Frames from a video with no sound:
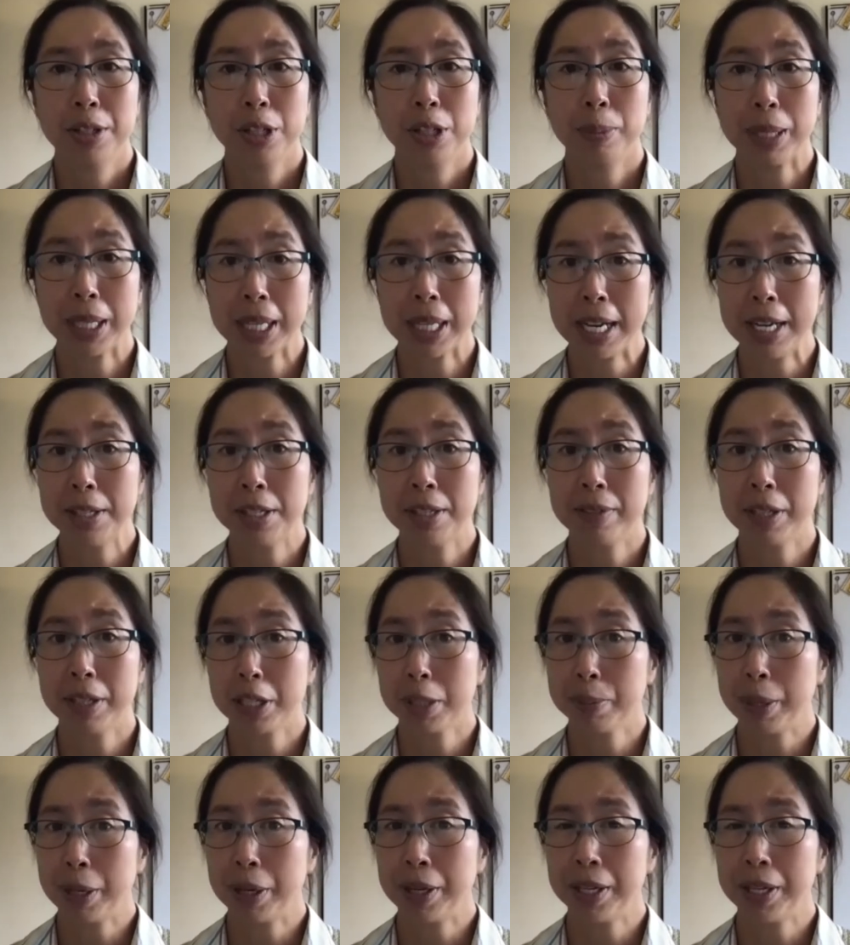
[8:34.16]
So
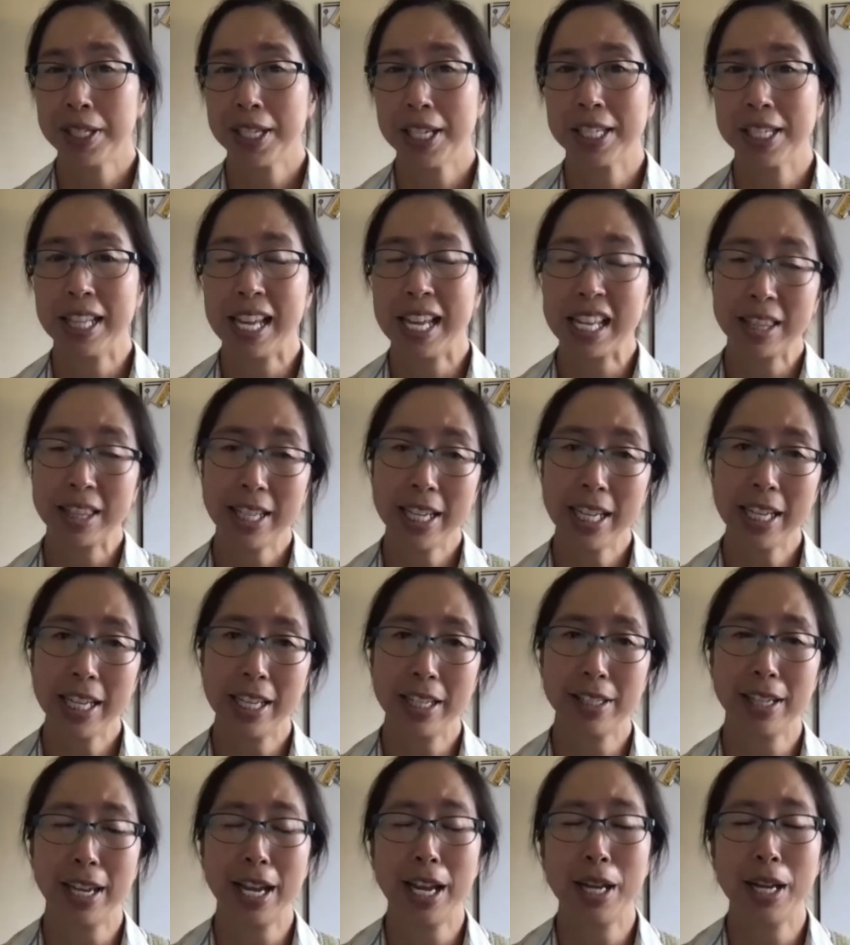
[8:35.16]
because of experiences like
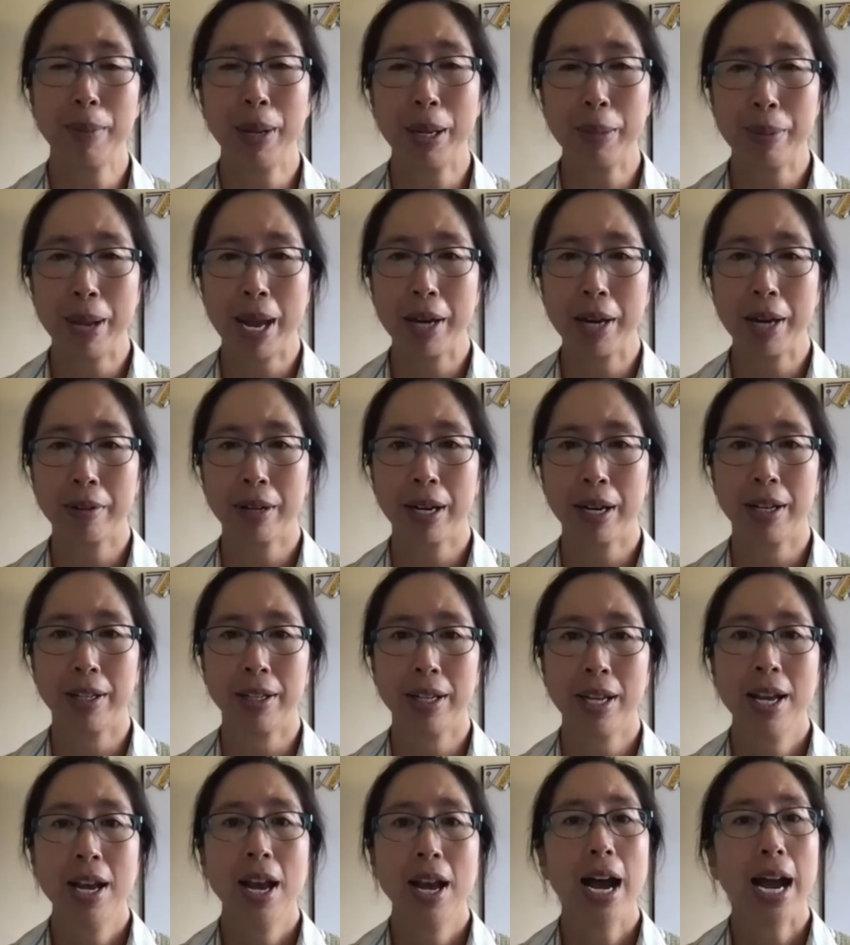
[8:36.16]
these and my
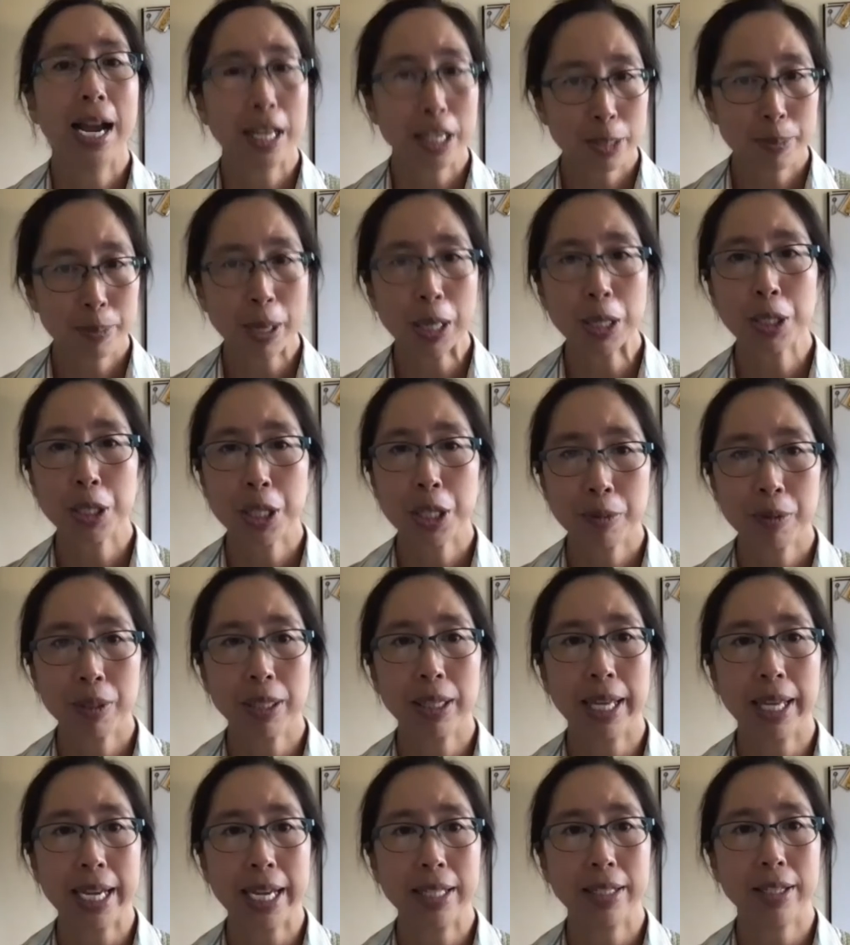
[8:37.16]
background, I
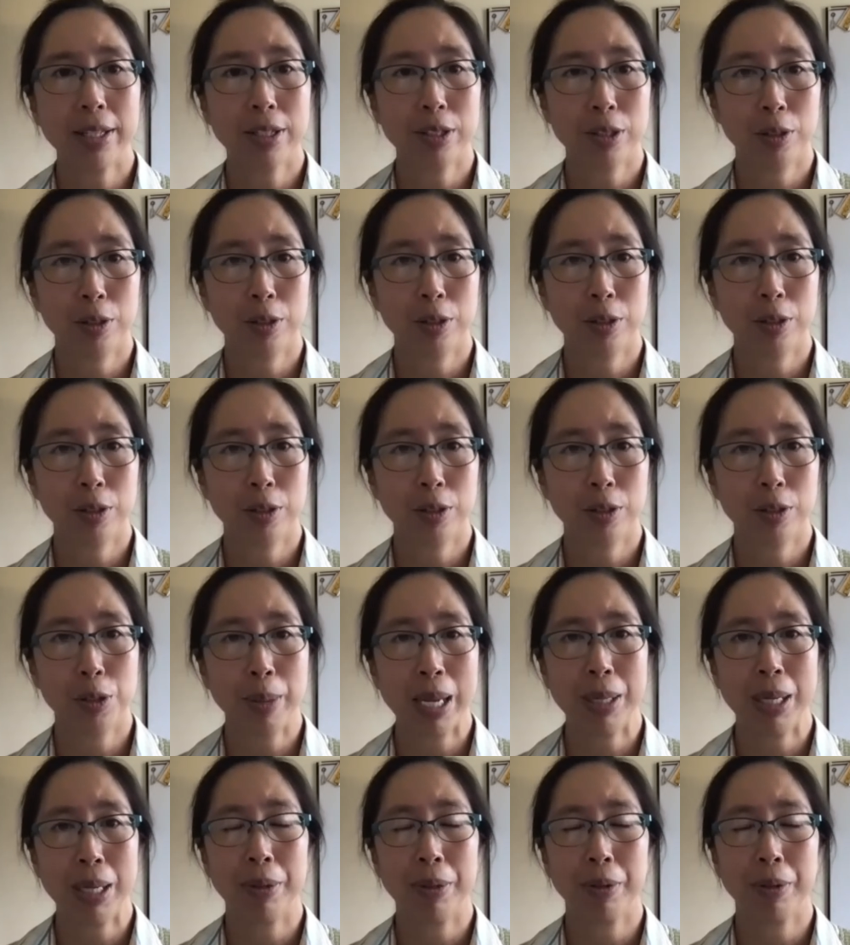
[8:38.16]
especially relate to students
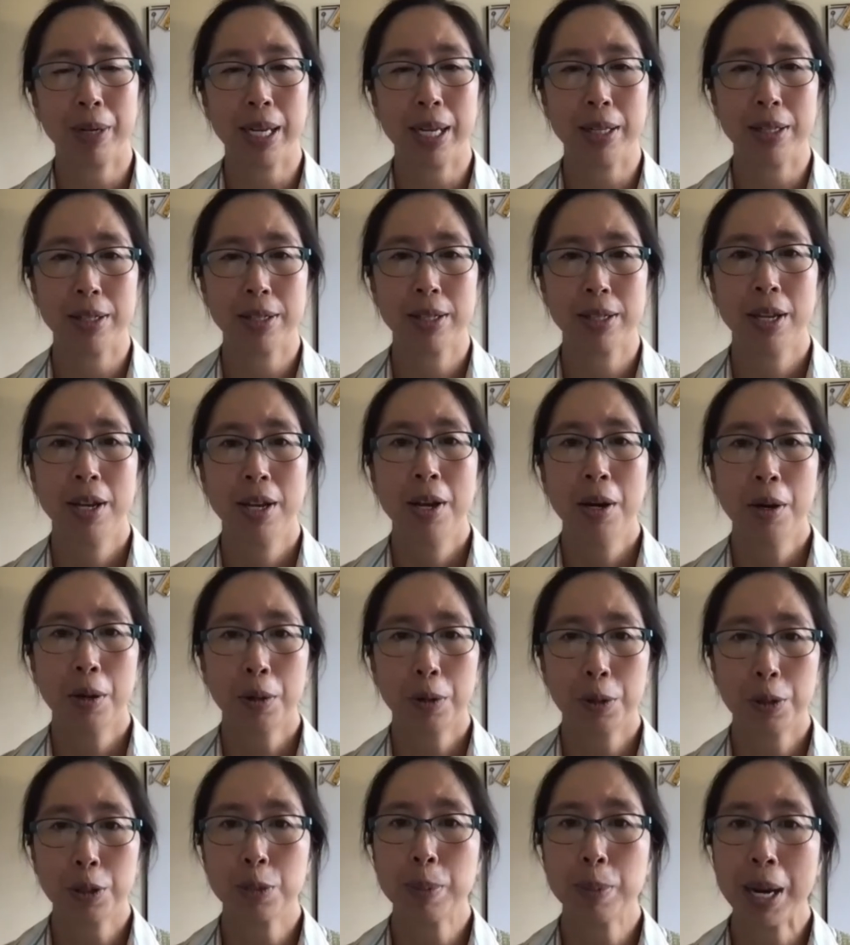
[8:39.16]
who may be immigrants
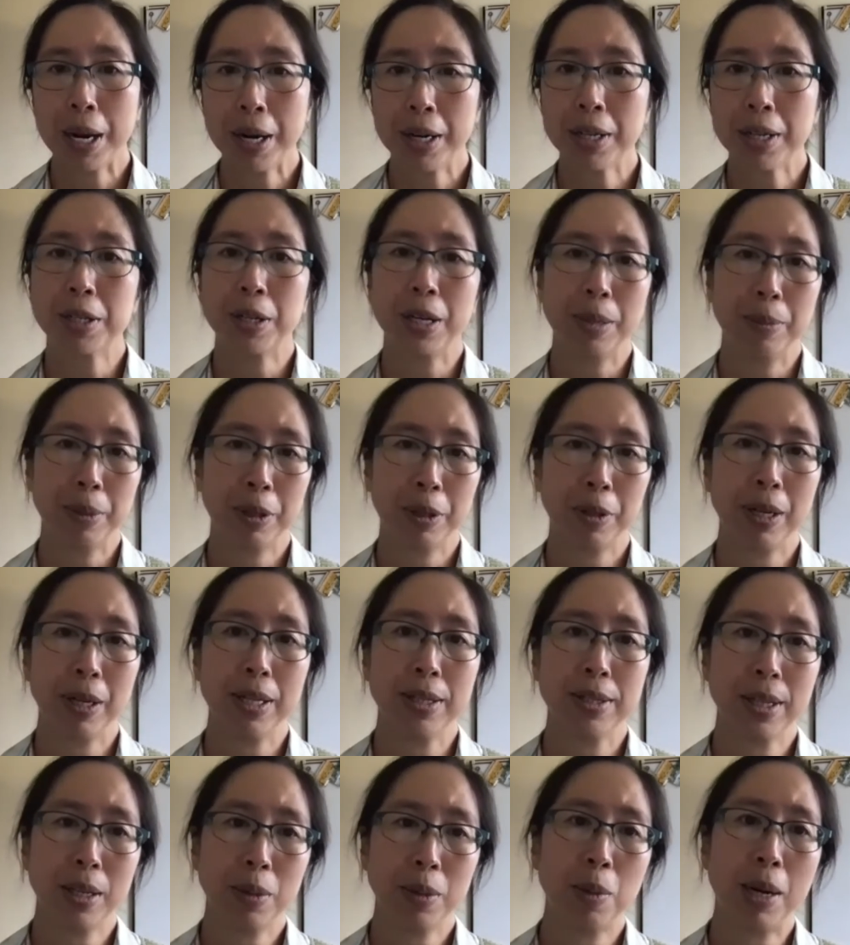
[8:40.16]
or whose parents are
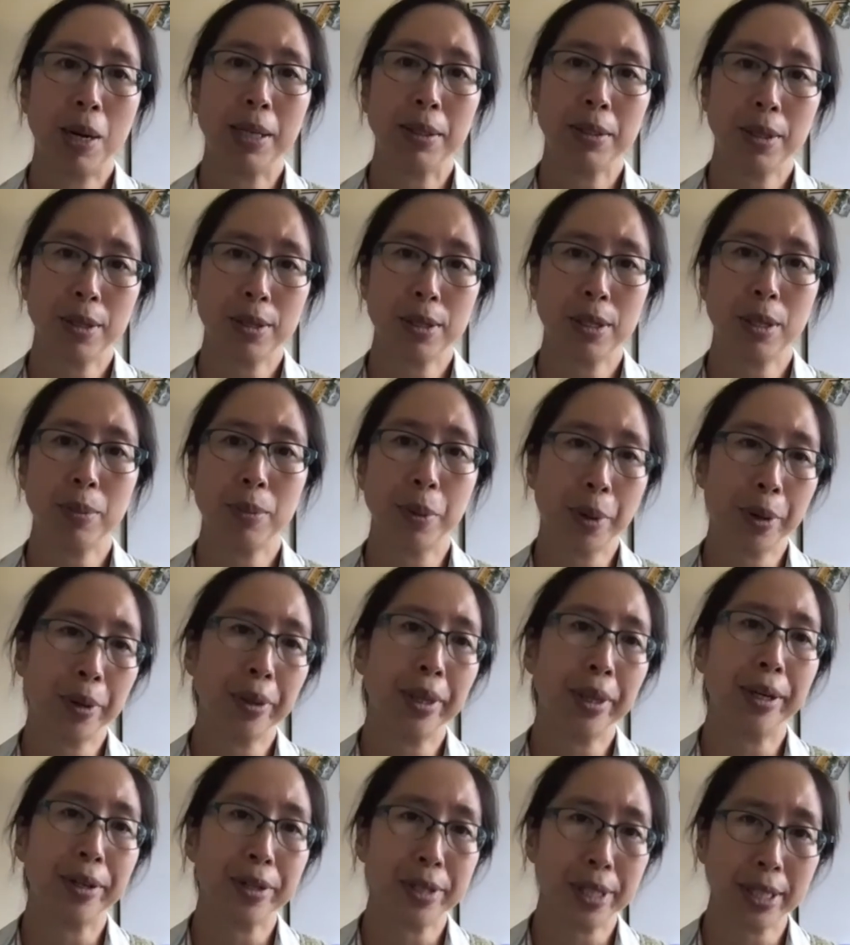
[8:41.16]
immigrants and want to
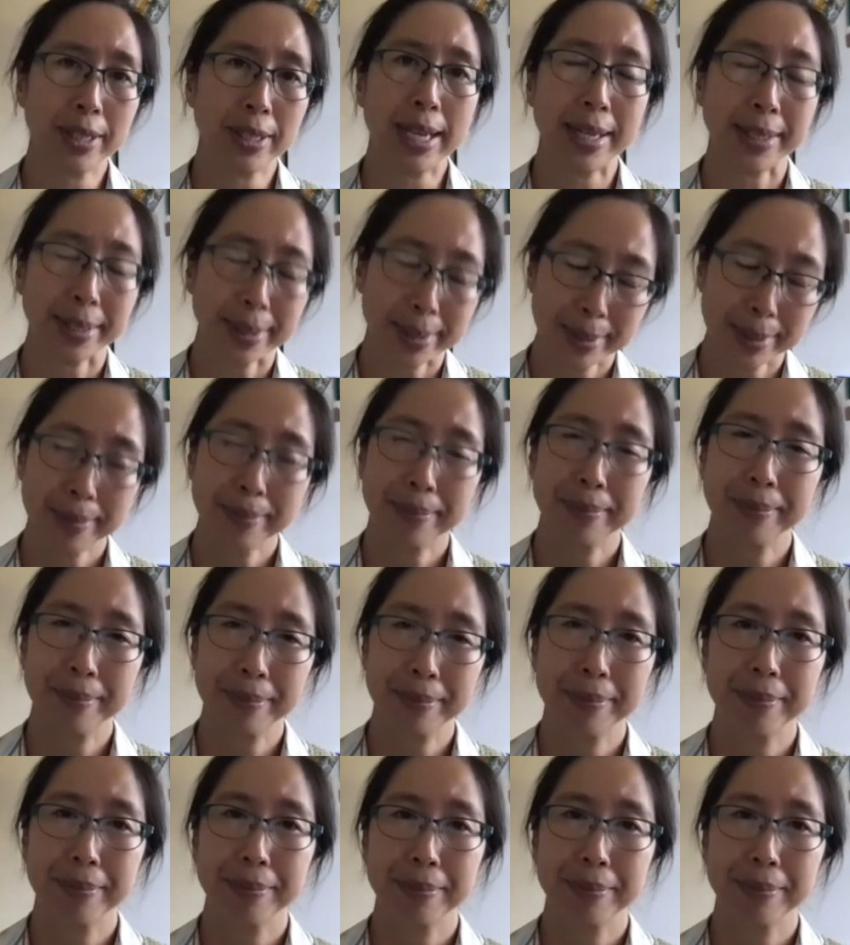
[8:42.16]
support their success.